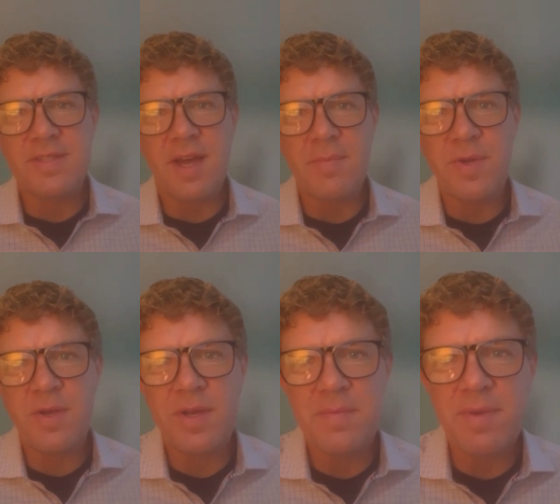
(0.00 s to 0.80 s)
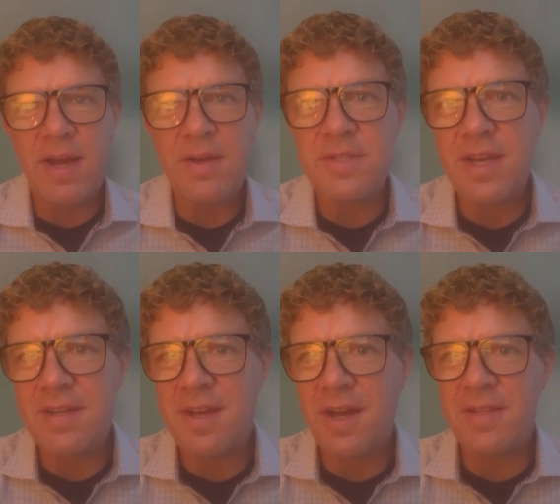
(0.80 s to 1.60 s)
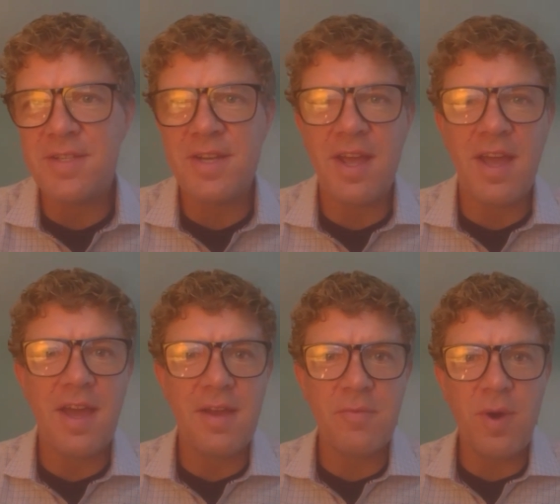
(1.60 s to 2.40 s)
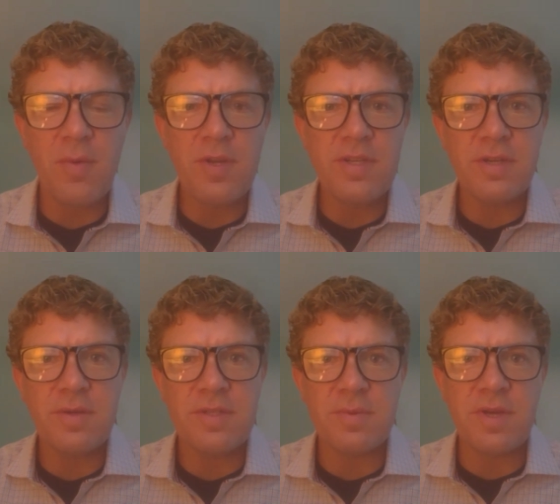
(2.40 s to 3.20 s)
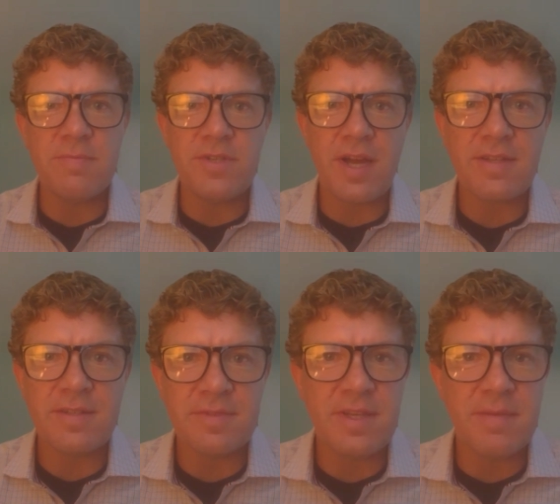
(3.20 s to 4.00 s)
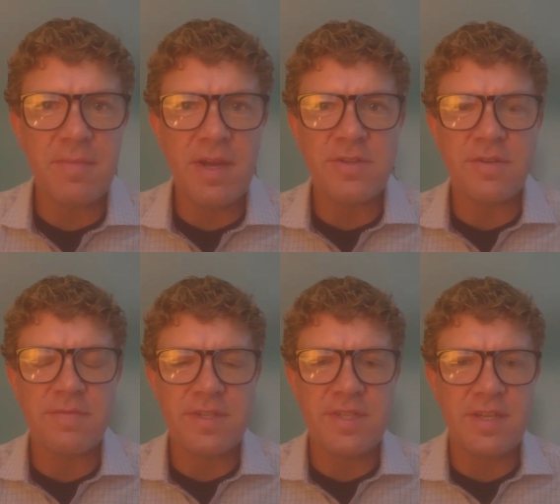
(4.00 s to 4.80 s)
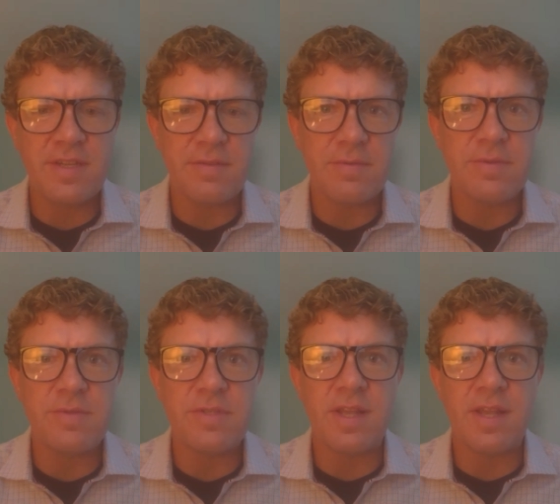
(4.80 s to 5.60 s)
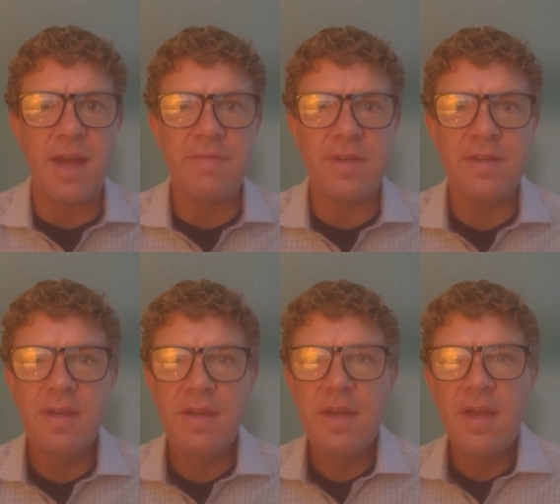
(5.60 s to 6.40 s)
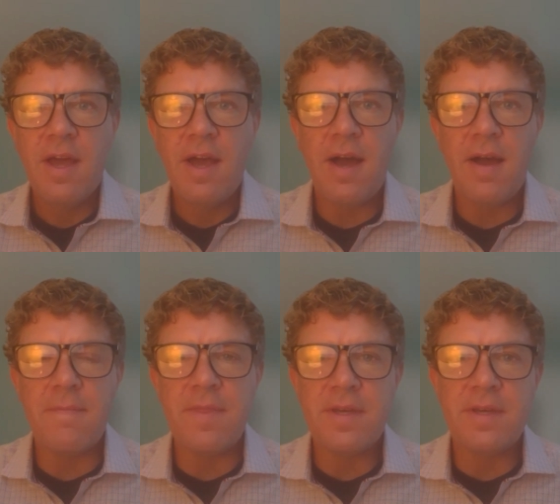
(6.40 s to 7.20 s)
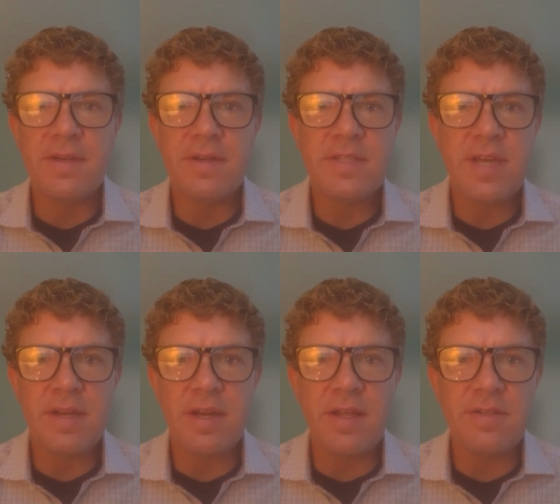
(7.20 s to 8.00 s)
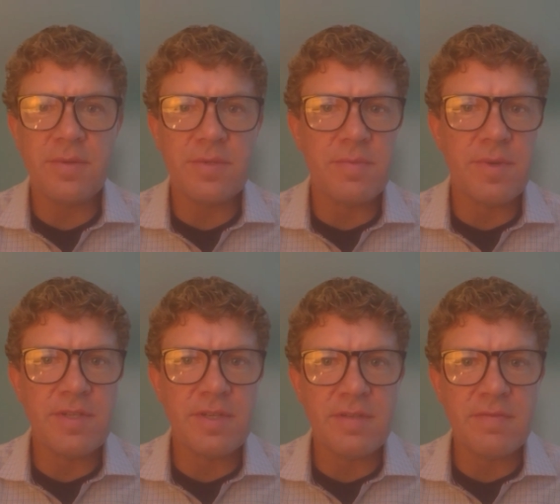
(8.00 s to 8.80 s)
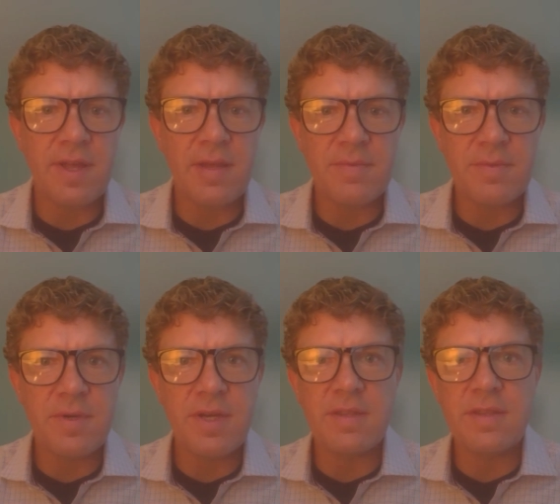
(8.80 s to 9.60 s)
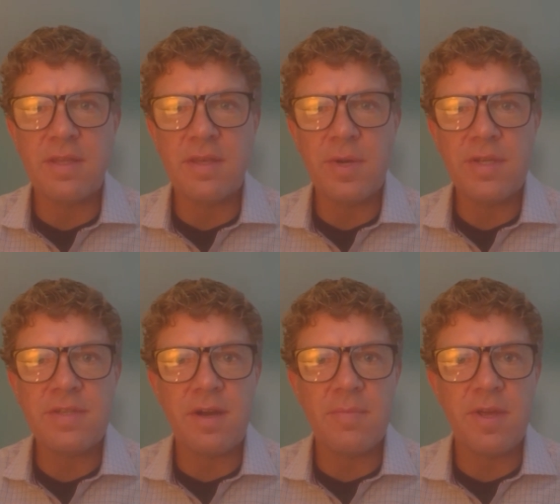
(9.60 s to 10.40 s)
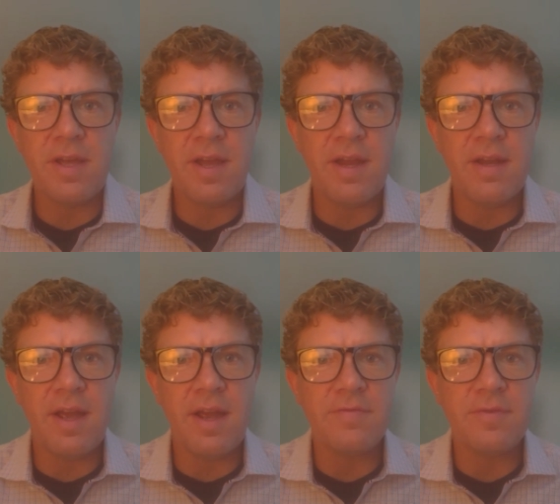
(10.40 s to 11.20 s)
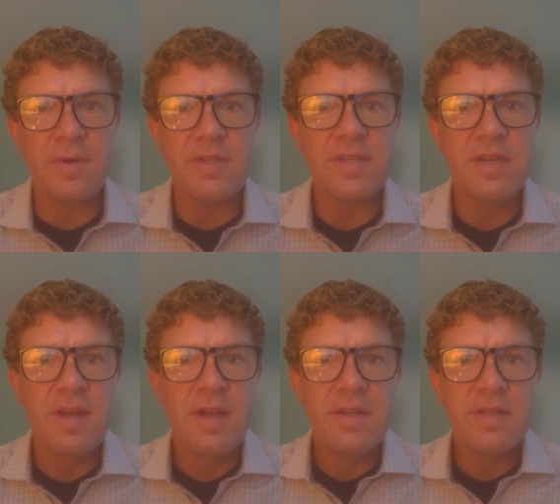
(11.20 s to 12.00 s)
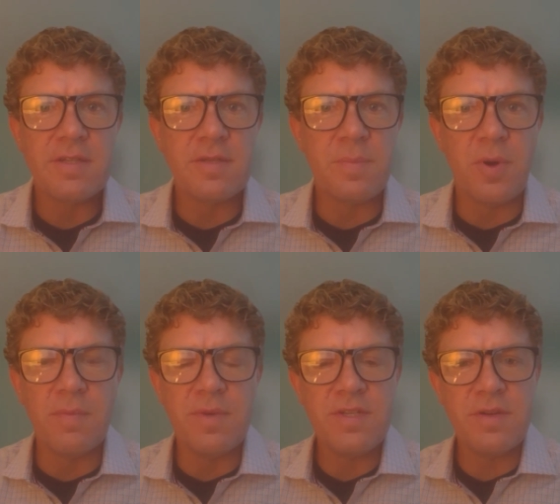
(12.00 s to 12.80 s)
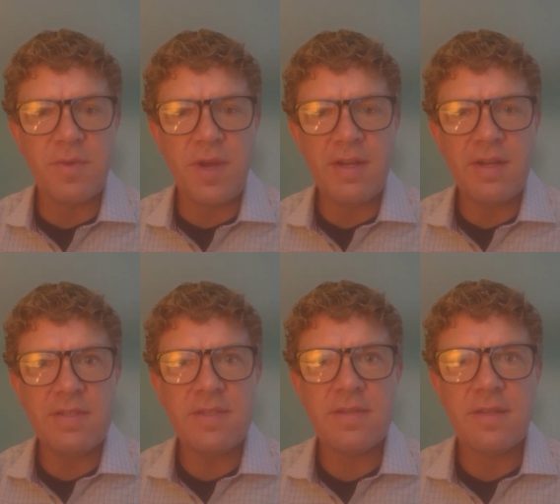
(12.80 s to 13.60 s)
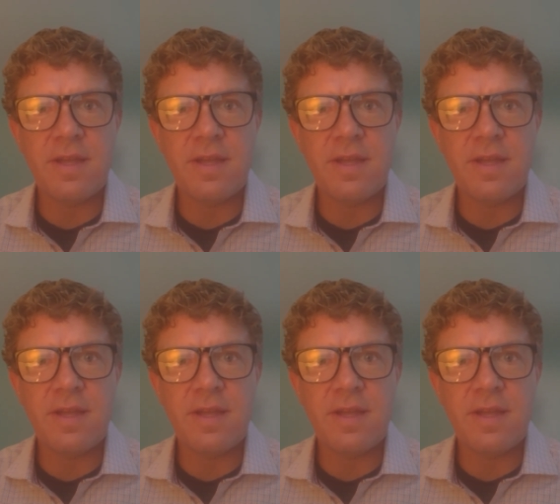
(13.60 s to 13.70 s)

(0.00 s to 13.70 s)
Hyperion Biotechnology, and what we do is we objectively measure fatigue through saliva. The technology was originally developed with the U.S. Army and Air Force to support mission readiness. The